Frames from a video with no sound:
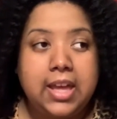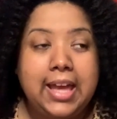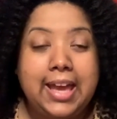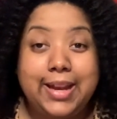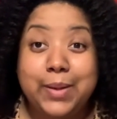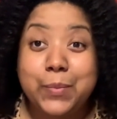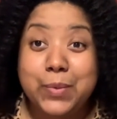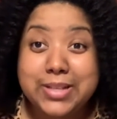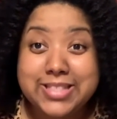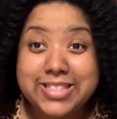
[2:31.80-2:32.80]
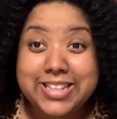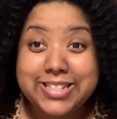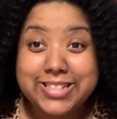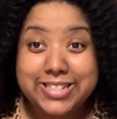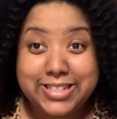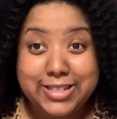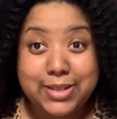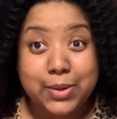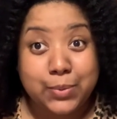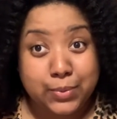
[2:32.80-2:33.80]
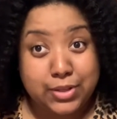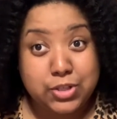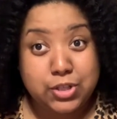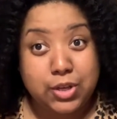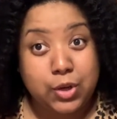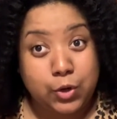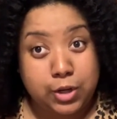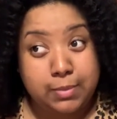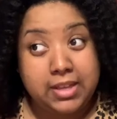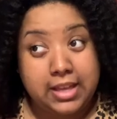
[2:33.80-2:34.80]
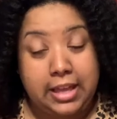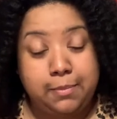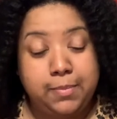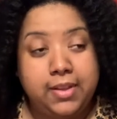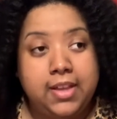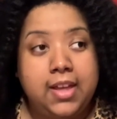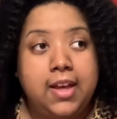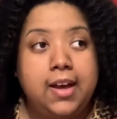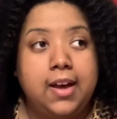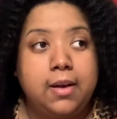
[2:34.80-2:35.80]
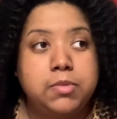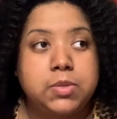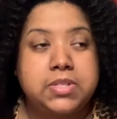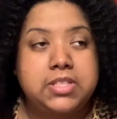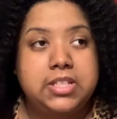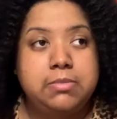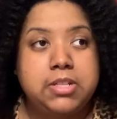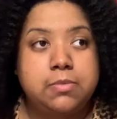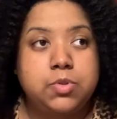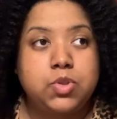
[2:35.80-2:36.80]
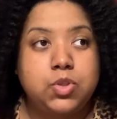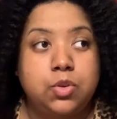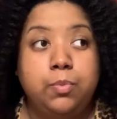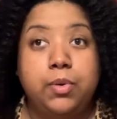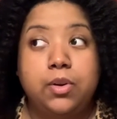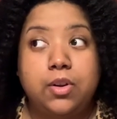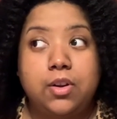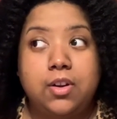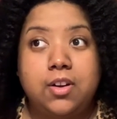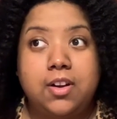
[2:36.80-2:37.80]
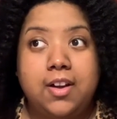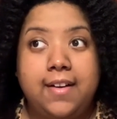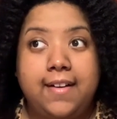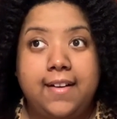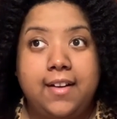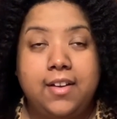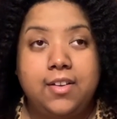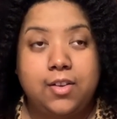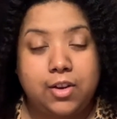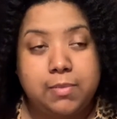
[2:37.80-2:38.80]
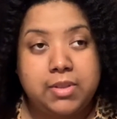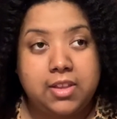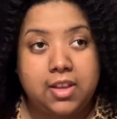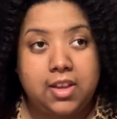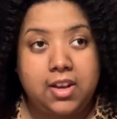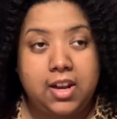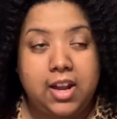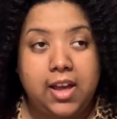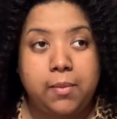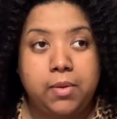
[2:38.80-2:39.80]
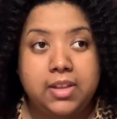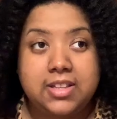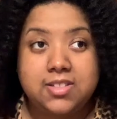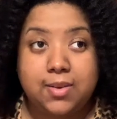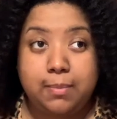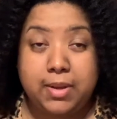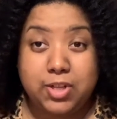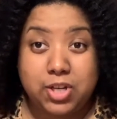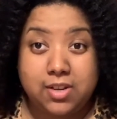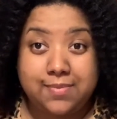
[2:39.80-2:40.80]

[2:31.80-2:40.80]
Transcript: And it was indeed a rich and creamy cup. So it steeped up super creamy looking, and I will insert a picture.